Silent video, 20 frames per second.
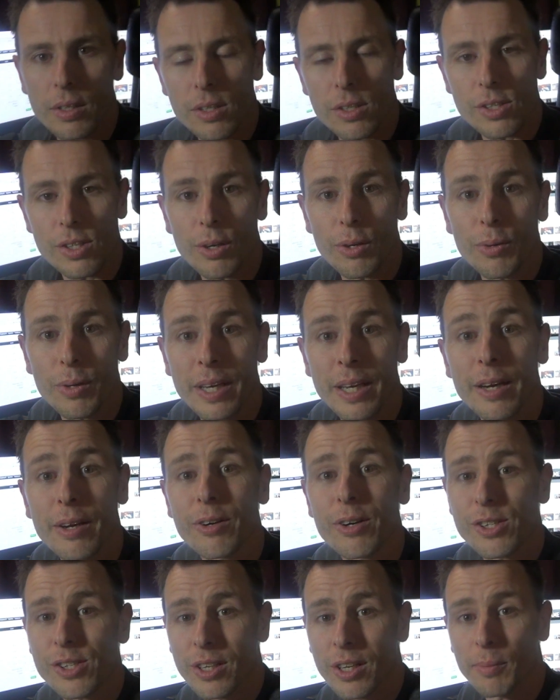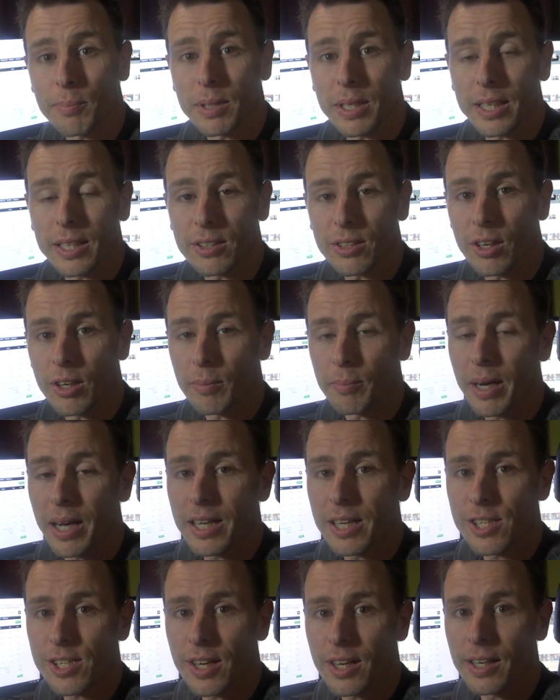So here is an update on my
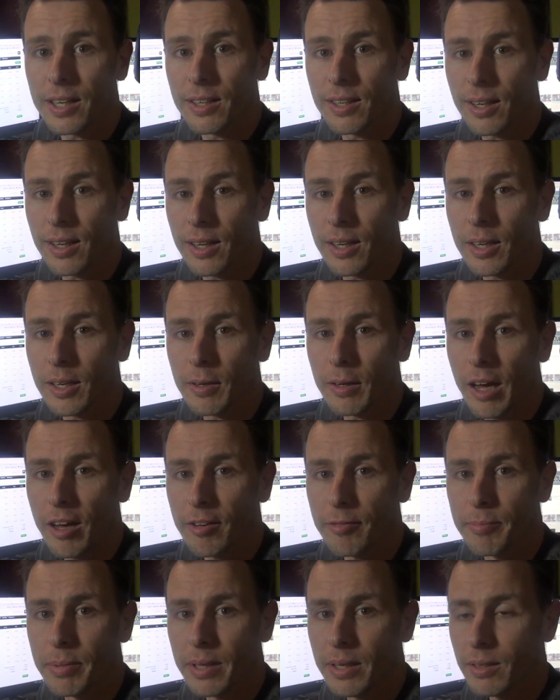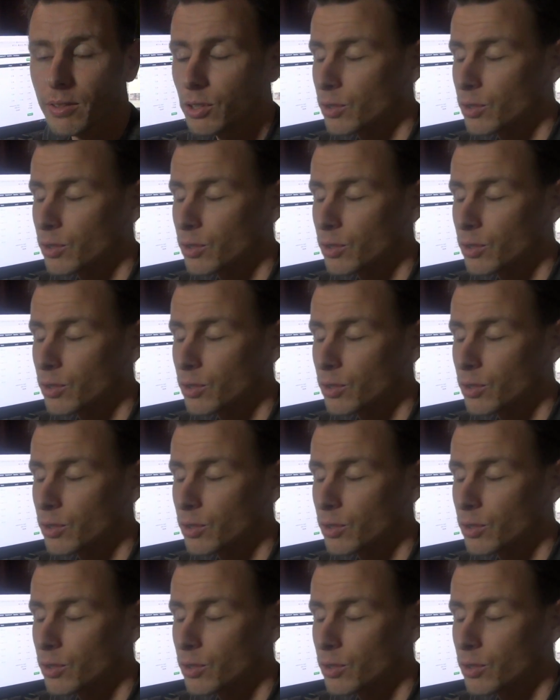side. Uh, I've been